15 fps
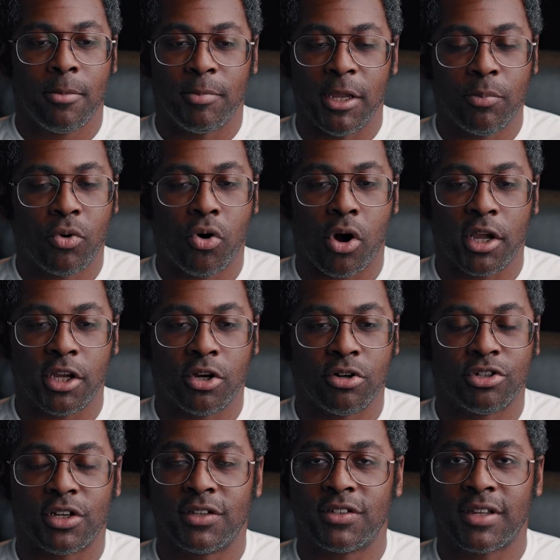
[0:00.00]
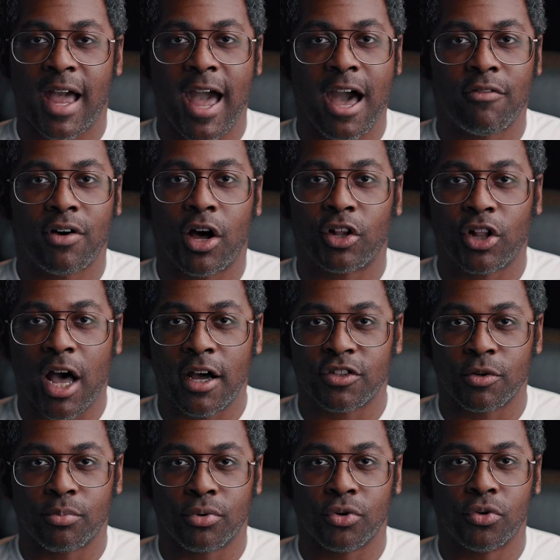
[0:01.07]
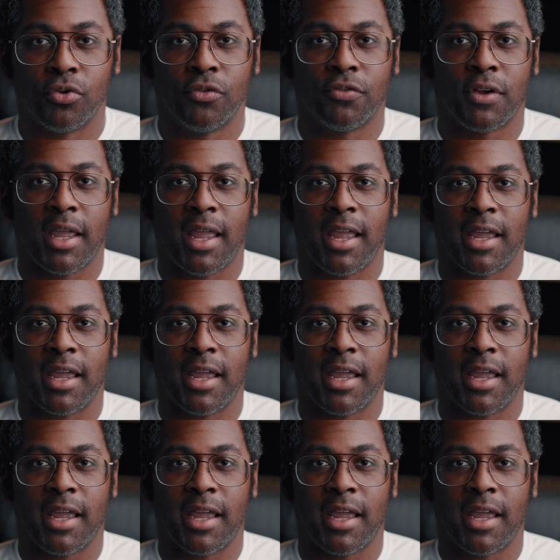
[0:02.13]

People here just have a lot to prove.